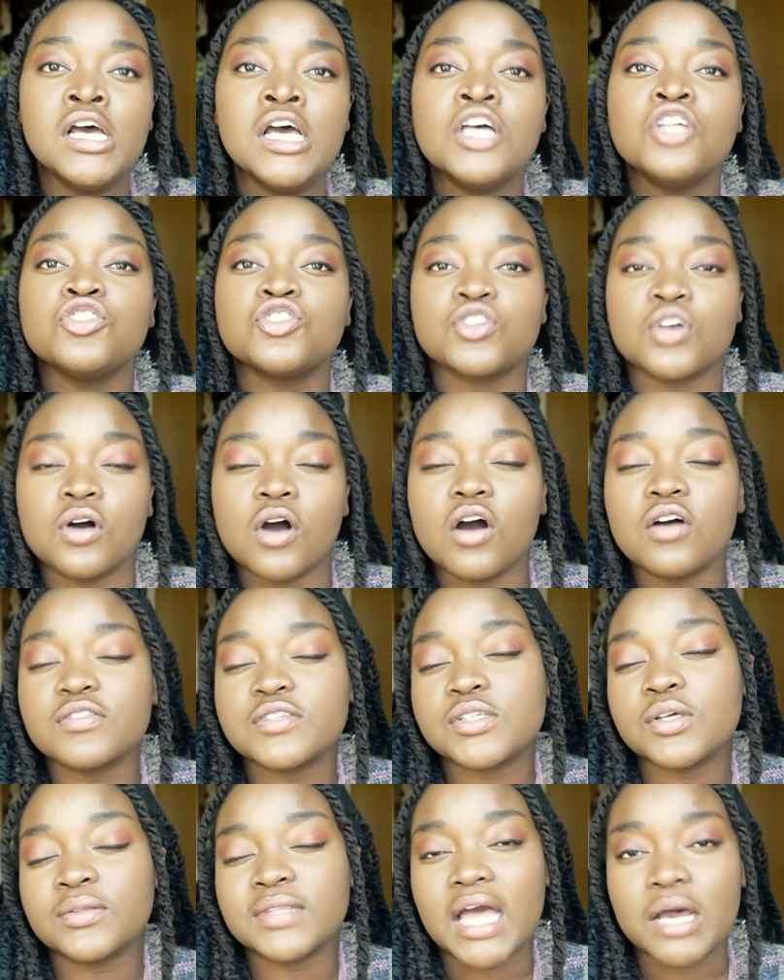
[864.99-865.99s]
So
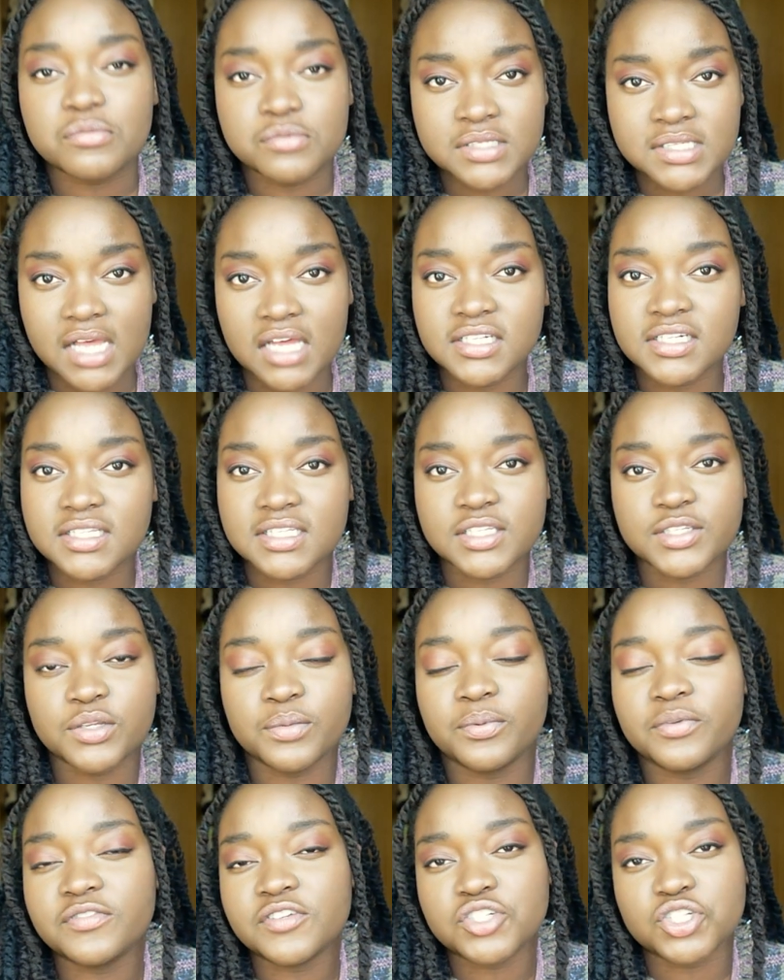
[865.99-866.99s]
also that was under the
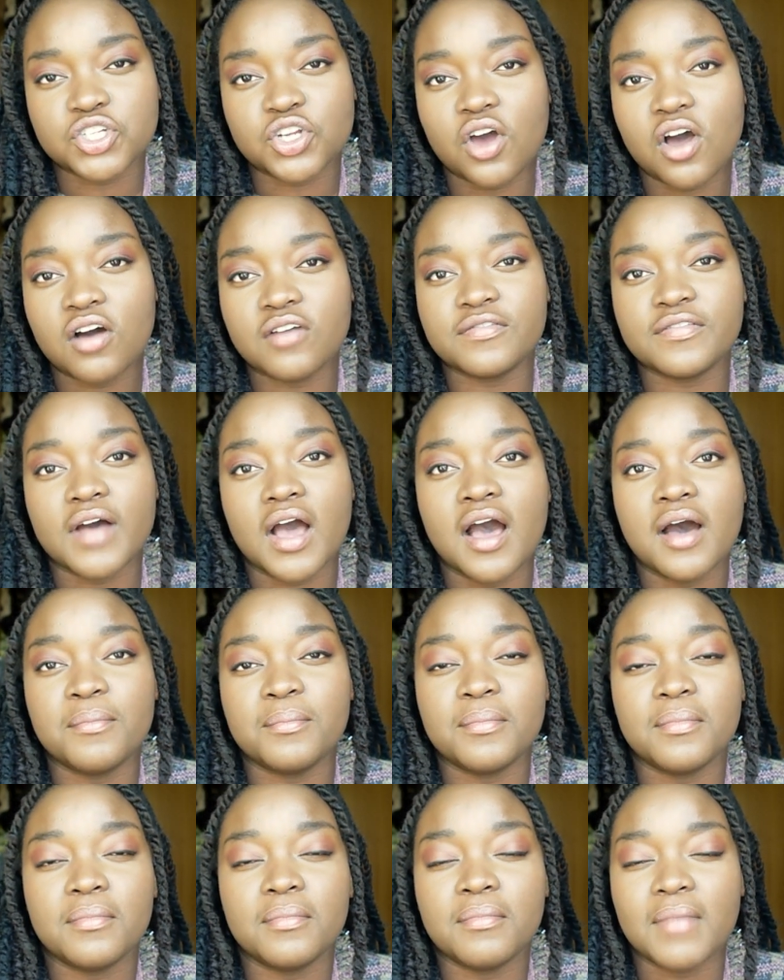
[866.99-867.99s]
supervision of
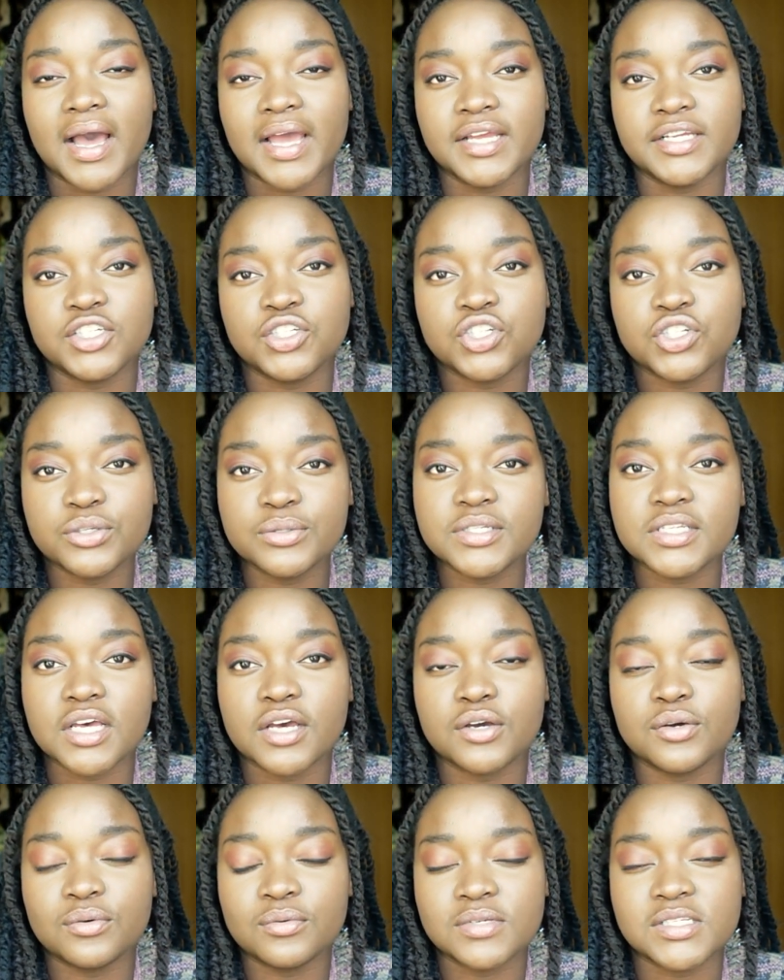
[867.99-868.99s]
my tutor,
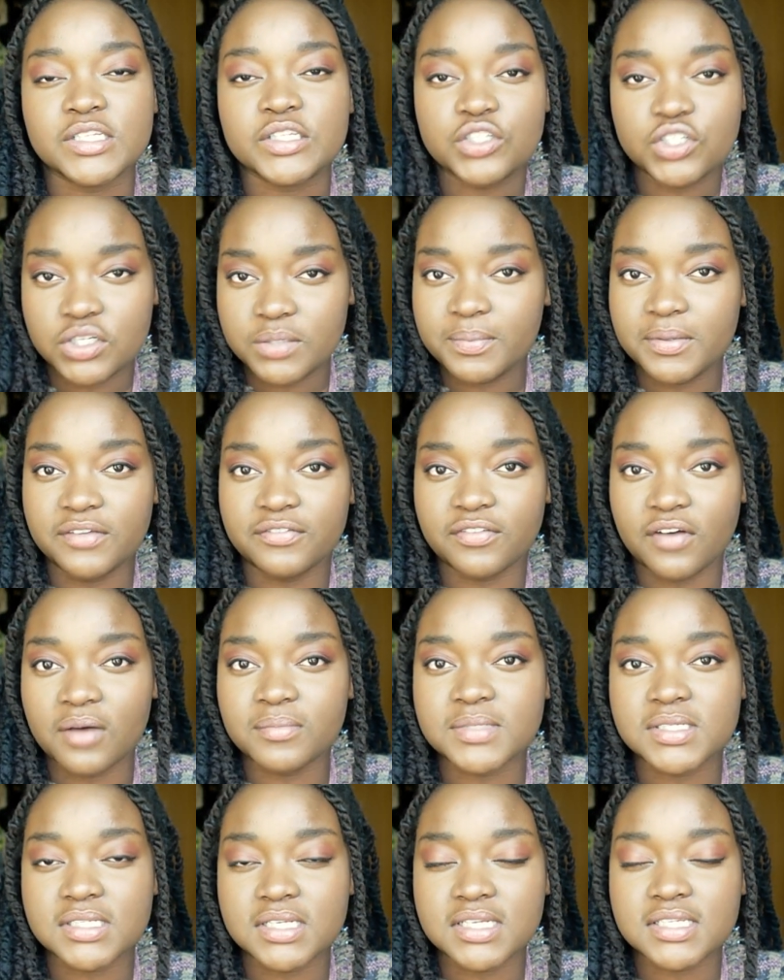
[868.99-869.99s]
who is a GP
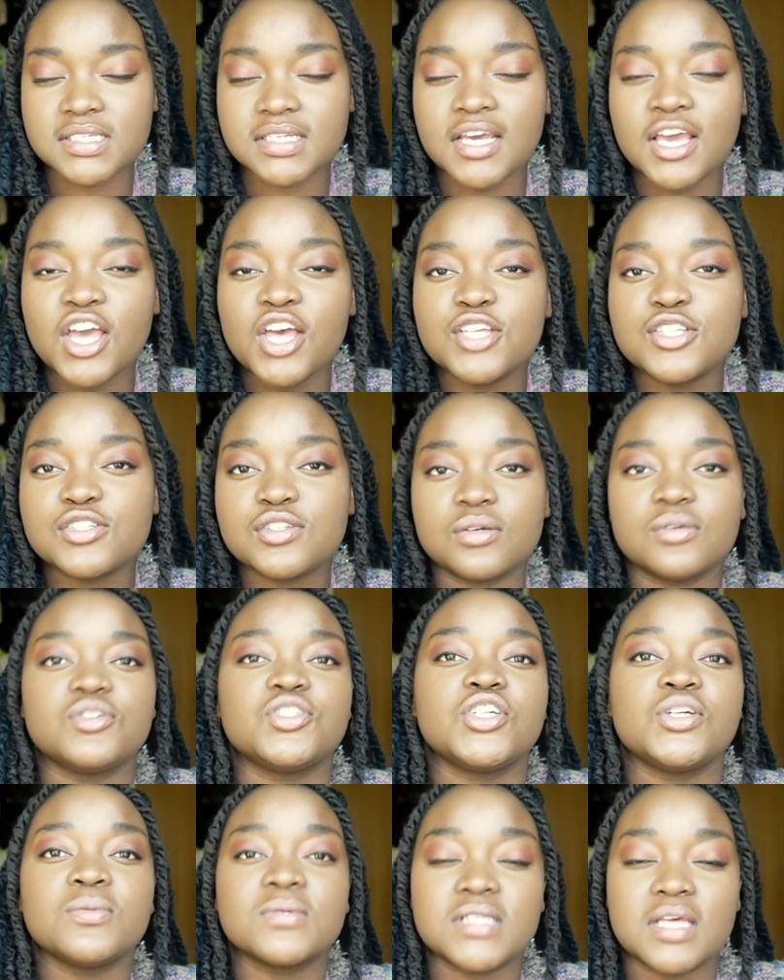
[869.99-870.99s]
pharmacist, so
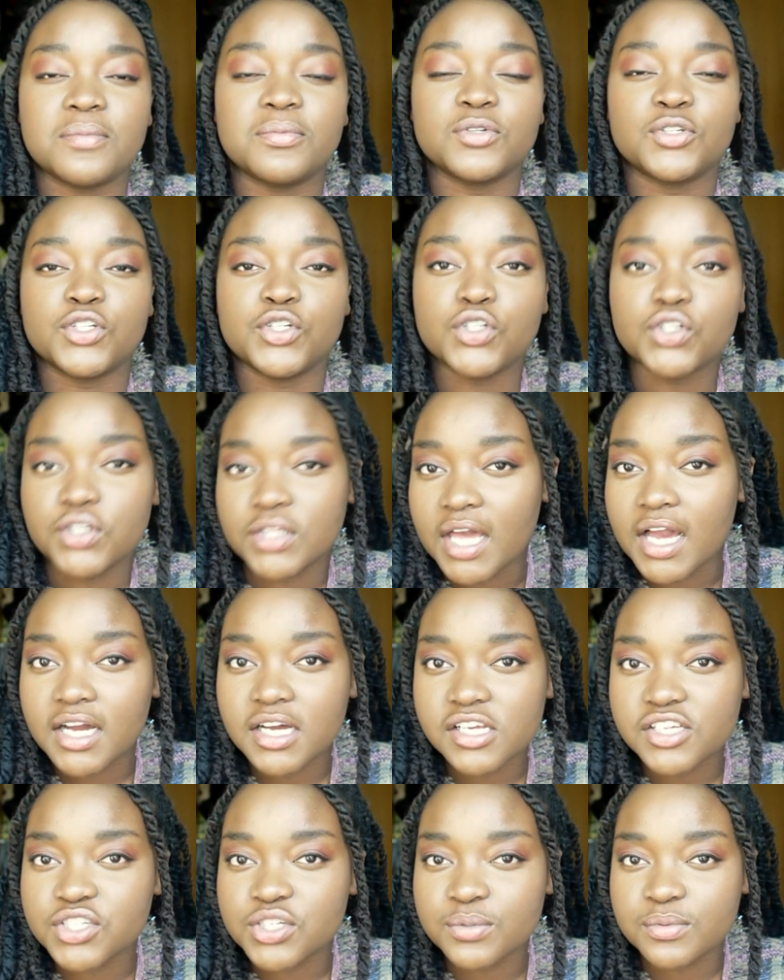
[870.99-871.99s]
she was able to do that
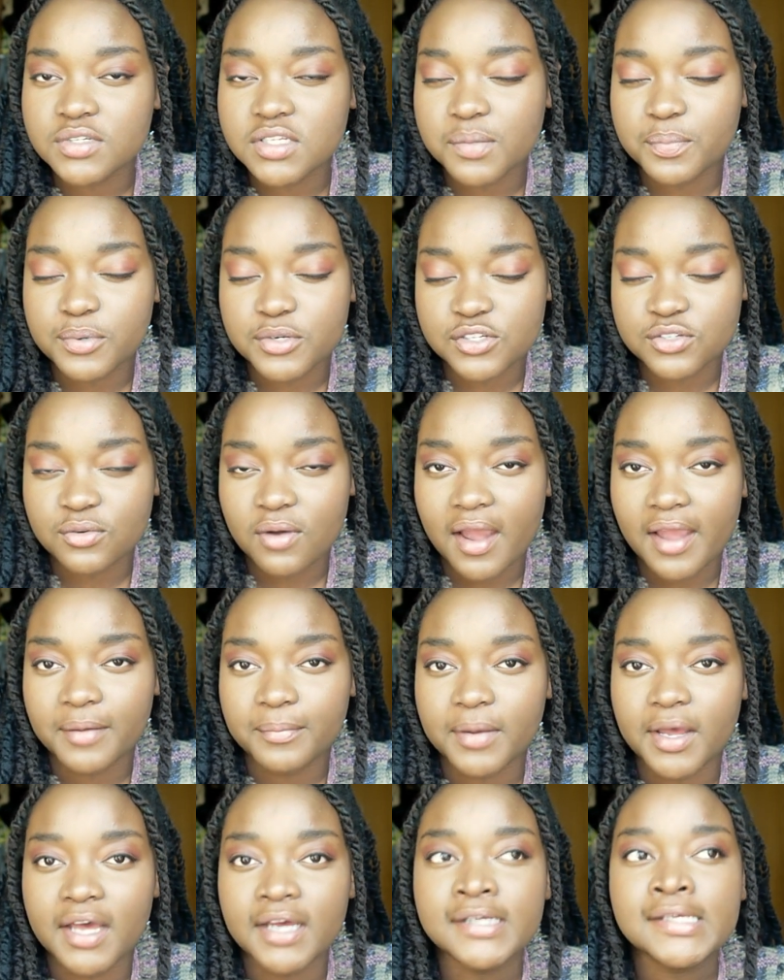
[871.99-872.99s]
because she was a prescriber.